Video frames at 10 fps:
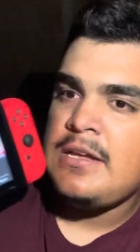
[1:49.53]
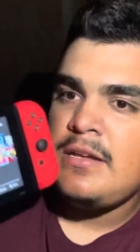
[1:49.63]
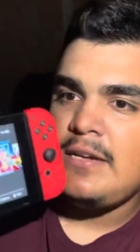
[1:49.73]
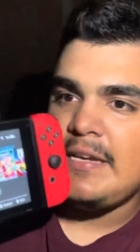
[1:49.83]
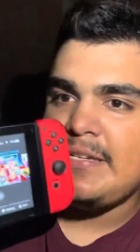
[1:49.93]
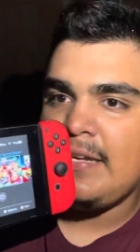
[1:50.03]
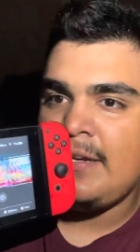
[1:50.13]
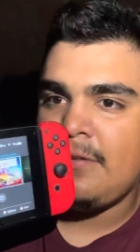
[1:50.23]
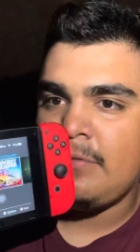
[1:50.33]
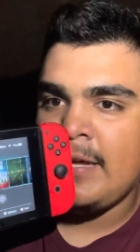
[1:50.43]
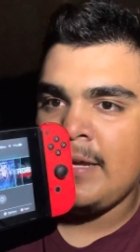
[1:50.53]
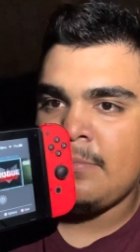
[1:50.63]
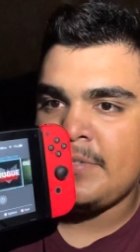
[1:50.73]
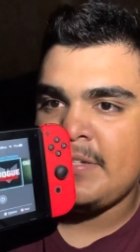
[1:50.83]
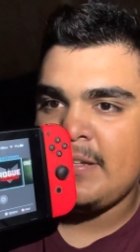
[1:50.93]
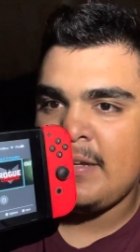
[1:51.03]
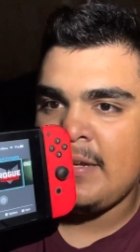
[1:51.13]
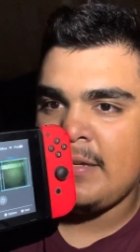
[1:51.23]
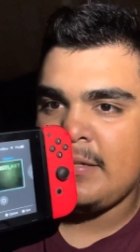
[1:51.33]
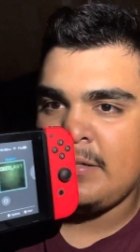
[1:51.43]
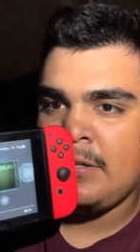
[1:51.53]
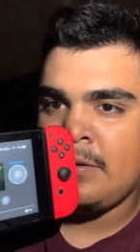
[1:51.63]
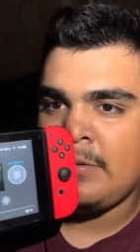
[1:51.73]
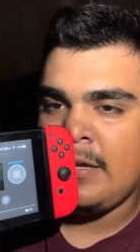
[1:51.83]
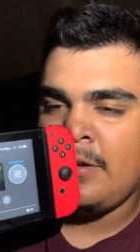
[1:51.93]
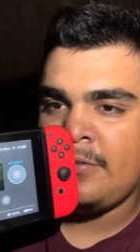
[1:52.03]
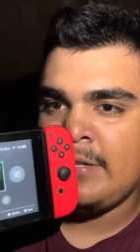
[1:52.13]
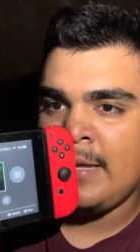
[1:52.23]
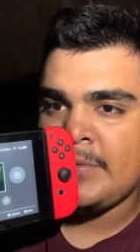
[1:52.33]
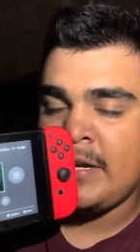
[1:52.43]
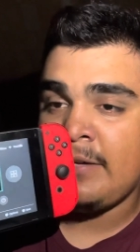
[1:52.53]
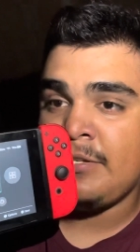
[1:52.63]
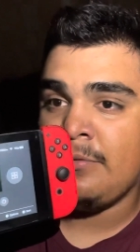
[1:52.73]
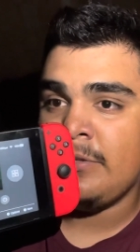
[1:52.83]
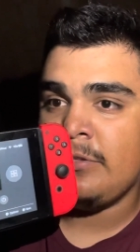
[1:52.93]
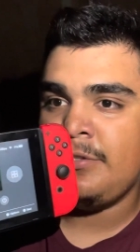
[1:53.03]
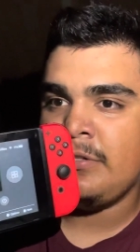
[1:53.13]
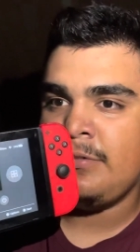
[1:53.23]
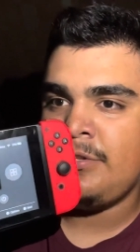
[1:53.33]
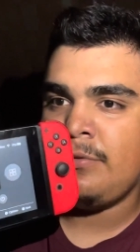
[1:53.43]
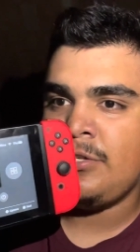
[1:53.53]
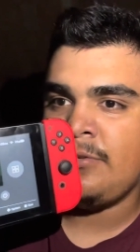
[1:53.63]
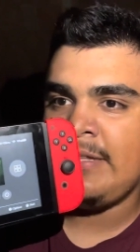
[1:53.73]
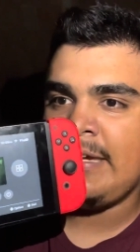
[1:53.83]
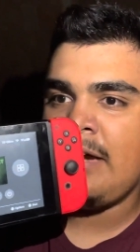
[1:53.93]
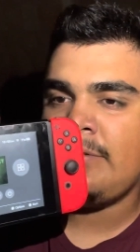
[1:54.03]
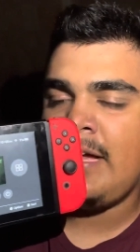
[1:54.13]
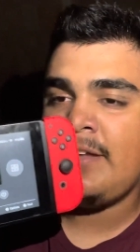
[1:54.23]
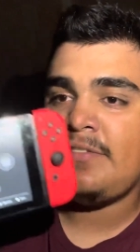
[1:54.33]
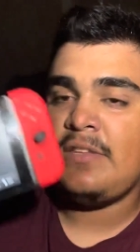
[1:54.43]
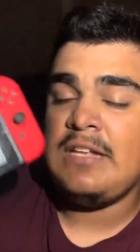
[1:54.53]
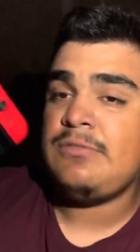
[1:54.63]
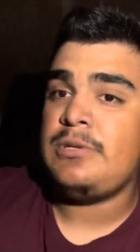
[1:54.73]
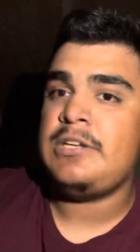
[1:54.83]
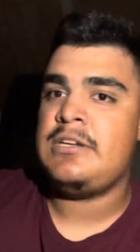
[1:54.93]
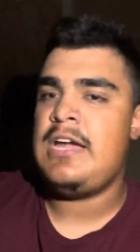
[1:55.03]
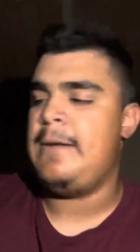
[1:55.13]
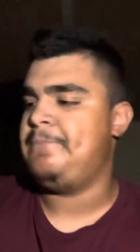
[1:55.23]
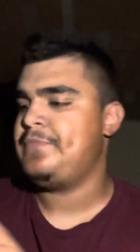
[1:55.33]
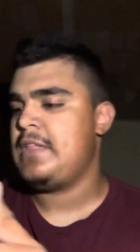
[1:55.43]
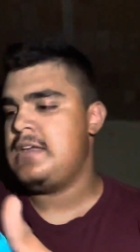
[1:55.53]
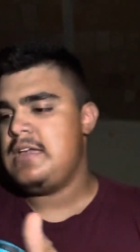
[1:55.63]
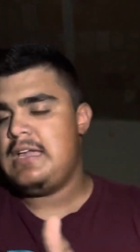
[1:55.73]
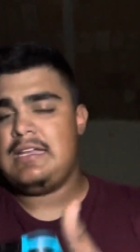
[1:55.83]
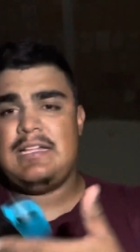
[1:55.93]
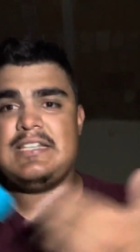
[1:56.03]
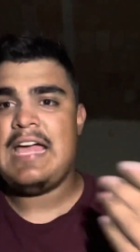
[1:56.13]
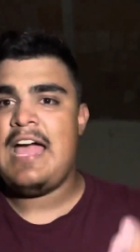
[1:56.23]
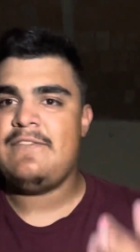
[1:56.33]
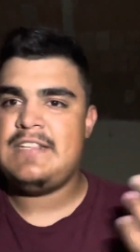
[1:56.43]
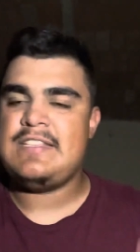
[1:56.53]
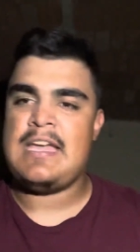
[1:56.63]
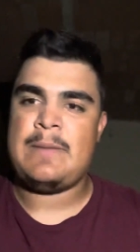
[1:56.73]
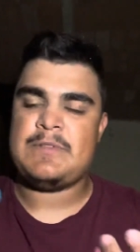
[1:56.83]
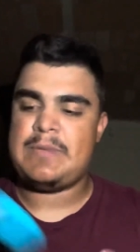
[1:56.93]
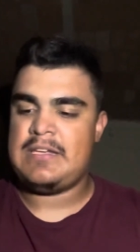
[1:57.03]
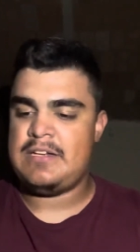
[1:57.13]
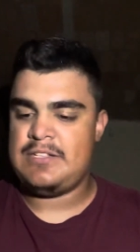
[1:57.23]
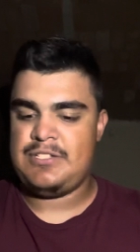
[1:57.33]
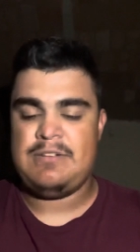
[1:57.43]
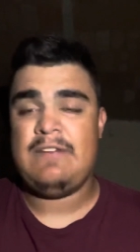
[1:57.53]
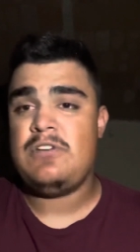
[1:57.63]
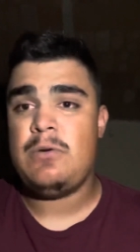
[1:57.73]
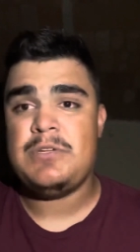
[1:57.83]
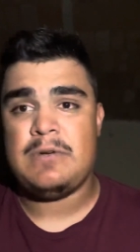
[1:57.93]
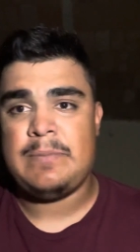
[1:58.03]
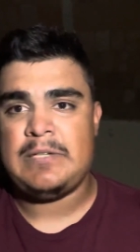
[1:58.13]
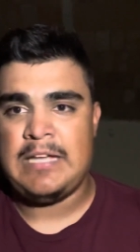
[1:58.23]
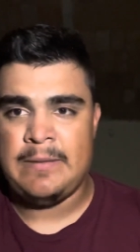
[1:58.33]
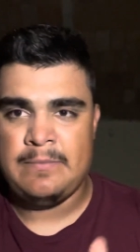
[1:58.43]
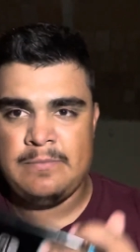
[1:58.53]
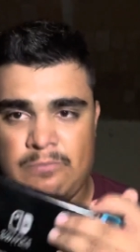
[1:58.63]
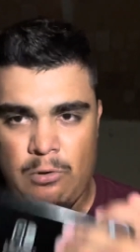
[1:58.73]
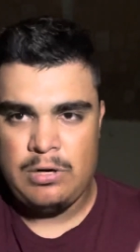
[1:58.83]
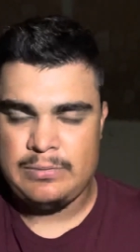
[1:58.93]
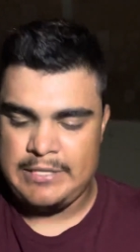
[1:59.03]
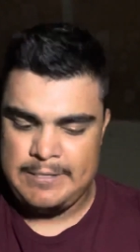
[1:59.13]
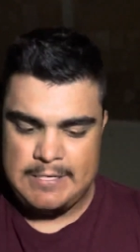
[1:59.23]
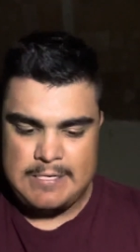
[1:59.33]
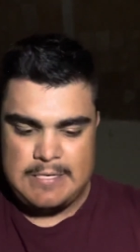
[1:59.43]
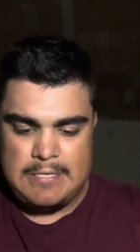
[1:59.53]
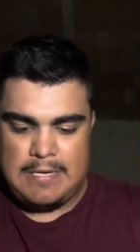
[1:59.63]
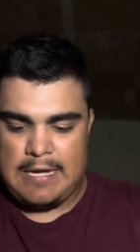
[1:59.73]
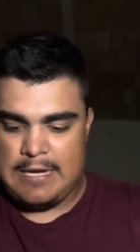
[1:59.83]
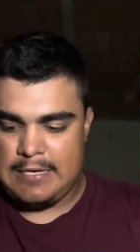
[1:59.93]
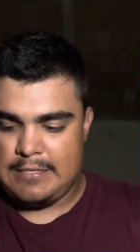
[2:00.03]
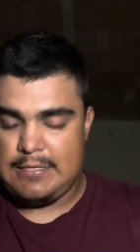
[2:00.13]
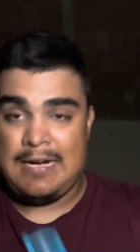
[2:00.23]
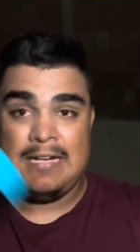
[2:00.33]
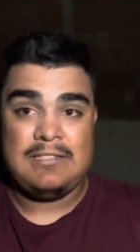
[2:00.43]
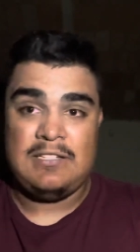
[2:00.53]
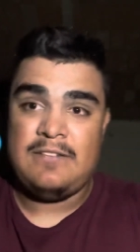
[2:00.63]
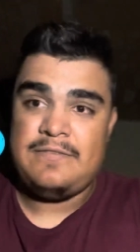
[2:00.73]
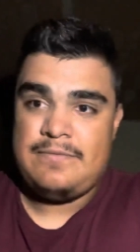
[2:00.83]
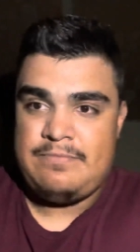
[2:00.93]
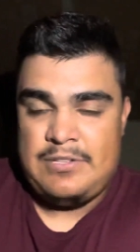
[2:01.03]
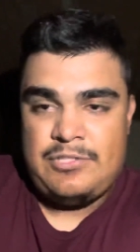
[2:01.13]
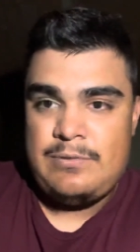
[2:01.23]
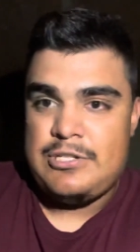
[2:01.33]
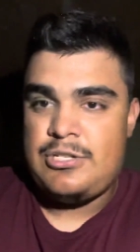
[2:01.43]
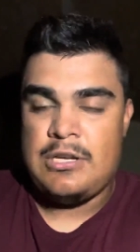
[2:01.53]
Nintendo games and, other games that I do enjoy, like Outlast. That's a really good game. And I like to have these games because you never know when you want to play them portably. And I love the Switch.